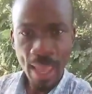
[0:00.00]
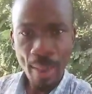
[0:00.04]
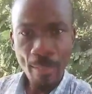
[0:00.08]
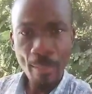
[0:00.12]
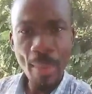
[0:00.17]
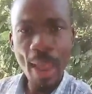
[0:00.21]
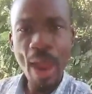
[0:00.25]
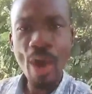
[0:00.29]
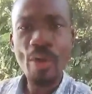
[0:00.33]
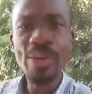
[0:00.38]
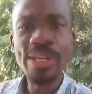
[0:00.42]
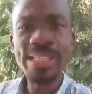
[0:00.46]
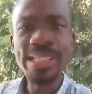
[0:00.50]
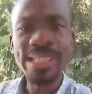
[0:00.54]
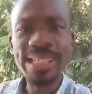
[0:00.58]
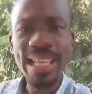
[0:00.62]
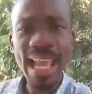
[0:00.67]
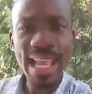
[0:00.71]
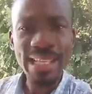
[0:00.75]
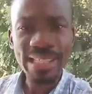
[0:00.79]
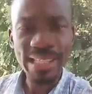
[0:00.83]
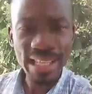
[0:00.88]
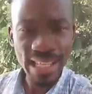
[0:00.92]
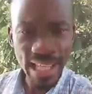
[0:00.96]
Mary
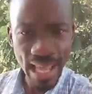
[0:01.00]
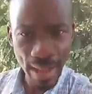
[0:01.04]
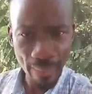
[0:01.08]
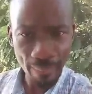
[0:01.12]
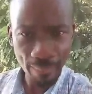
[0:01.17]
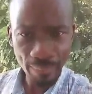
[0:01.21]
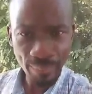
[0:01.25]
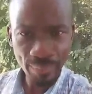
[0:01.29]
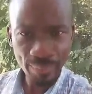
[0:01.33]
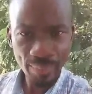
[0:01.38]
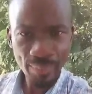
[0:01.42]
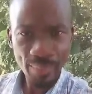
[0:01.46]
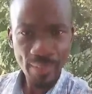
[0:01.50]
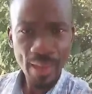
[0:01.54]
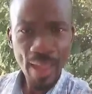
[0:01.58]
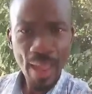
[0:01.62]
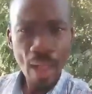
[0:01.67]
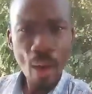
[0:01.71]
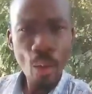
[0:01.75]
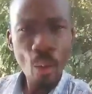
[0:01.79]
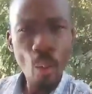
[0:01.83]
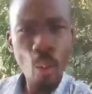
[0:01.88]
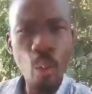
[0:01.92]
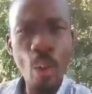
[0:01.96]
said to them,
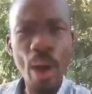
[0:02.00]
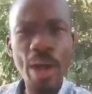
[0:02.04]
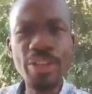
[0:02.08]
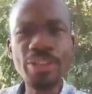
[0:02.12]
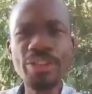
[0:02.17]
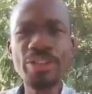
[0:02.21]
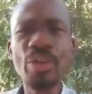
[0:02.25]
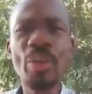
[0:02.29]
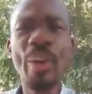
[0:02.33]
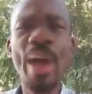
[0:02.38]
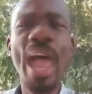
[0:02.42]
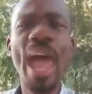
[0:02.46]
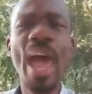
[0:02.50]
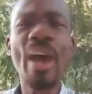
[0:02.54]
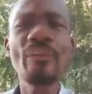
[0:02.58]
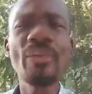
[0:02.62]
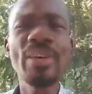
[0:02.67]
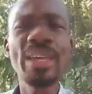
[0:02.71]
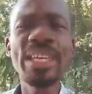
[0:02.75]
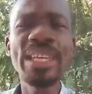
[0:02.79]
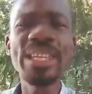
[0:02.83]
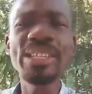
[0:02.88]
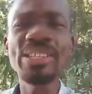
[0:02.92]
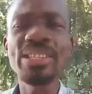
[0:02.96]

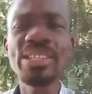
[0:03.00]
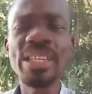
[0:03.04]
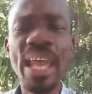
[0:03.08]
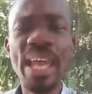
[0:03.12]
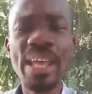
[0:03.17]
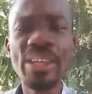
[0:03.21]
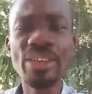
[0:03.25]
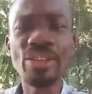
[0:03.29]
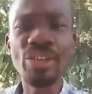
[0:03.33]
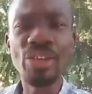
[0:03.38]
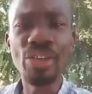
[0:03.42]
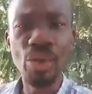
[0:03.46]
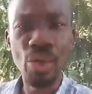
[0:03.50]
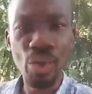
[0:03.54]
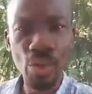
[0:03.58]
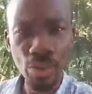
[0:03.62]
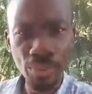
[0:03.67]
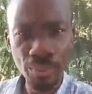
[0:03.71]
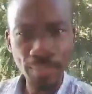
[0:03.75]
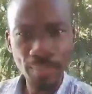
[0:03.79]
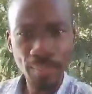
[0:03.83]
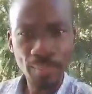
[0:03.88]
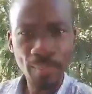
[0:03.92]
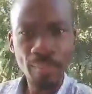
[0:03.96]
whatsoever he say to
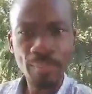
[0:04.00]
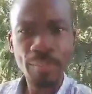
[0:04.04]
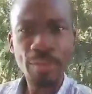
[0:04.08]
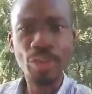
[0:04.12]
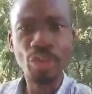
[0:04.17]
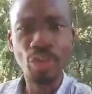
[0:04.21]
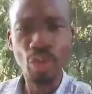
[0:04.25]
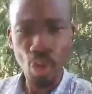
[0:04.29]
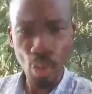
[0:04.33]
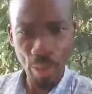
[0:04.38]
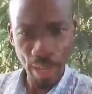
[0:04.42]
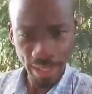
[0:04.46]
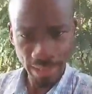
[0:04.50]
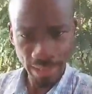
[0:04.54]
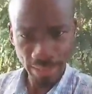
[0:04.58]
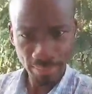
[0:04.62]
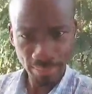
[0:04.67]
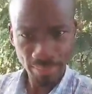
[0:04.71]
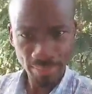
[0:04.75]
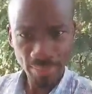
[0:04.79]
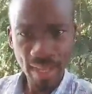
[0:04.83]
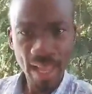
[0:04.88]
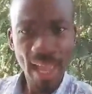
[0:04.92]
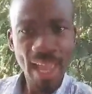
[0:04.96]
you, do it.
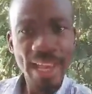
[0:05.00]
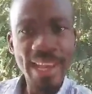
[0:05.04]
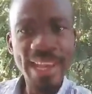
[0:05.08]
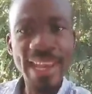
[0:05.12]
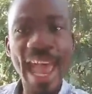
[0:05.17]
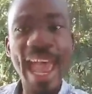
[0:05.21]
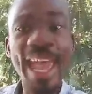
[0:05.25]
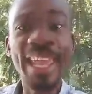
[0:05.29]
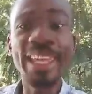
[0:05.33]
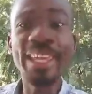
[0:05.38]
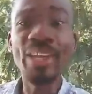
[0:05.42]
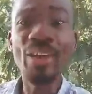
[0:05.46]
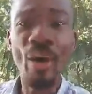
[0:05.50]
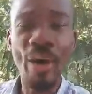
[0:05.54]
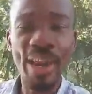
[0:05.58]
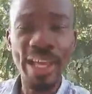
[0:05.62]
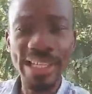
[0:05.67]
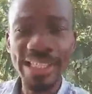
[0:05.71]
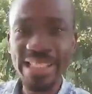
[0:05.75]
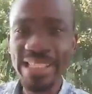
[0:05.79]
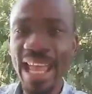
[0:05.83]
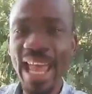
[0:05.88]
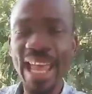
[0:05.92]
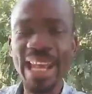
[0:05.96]
Nike got
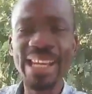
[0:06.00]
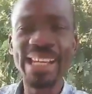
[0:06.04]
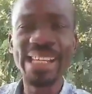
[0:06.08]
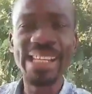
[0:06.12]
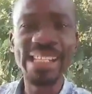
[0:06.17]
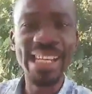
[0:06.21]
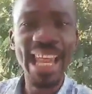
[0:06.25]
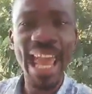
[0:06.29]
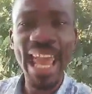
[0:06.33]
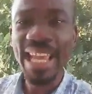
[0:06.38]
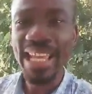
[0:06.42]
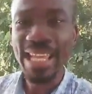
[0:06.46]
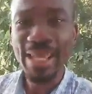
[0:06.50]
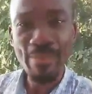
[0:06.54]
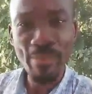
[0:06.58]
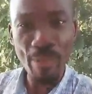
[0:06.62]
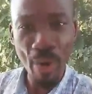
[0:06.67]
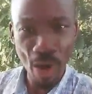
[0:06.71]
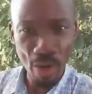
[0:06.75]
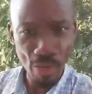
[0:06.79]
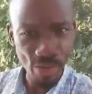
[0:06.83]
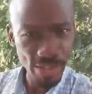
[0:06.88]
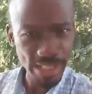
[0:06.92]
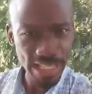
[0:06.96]
excited and Nike
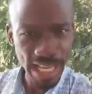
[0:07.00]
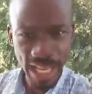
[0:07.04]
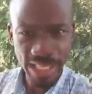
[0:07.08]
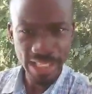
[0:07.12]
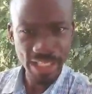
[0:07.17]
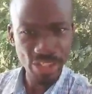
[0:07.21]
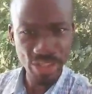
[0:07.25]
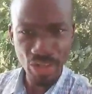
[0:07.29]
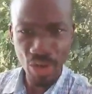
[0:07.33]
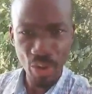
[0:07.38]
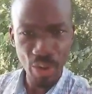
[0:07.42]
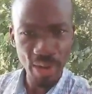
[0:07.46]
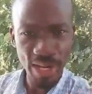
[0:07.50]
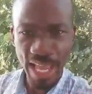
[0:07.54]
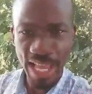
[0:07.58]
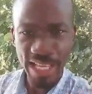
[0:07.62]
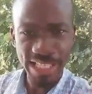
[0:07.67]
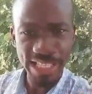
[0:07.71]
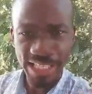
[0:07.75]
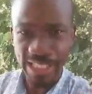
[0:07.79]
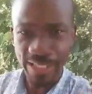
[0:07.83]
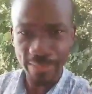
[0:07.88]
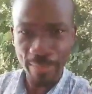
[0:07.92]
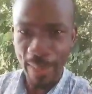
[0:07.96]
borrowed that slogan, I
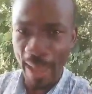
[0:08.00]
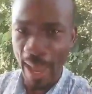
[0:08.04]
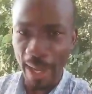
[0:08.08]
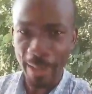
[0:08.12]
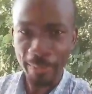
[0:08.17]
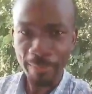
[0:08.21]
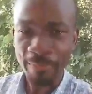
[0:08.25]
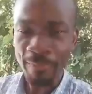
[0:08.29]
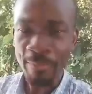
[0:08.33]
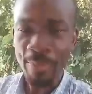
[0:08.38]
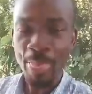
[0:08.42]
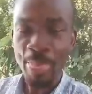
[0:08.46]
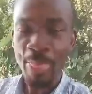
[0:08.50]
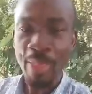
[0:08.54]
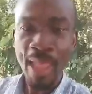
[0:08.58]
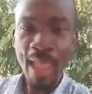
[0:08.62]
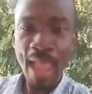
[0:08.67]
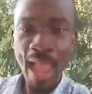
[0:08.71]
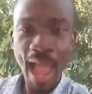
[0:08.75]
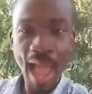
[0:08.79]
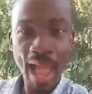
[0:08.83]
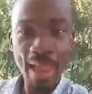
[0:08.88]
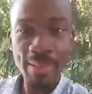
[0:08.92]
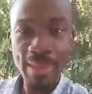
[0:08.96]
suspect.
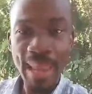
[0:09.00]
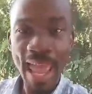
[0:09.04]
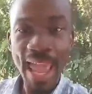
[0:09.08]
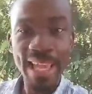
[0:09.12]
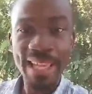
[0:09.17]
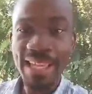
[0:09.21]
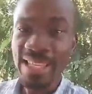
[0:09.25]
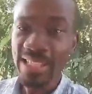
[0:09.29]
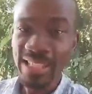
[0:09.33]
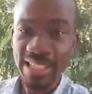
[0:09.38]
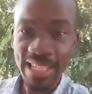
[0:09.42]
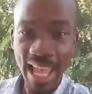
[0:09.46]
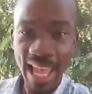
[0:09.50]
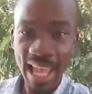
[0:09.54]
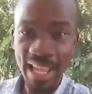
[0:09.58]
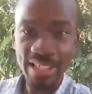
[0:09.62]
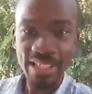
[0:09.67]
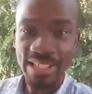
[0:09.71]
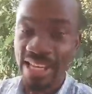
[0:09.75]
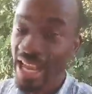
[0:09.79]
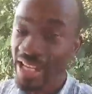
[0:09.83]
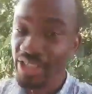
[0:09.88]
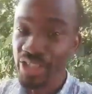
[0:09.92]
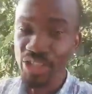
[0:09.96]
And Nike said,
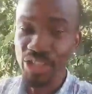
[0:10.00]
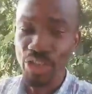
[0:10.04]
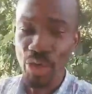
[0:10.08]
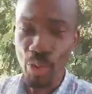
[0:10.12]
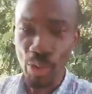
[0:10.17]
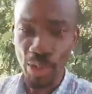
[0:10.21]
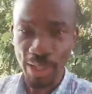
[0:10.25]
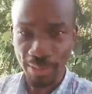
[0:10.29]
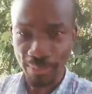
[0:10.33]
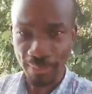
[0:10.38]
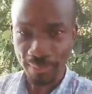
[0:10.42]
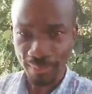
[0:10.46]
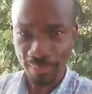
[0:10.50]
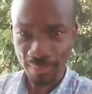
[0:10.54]
just do it.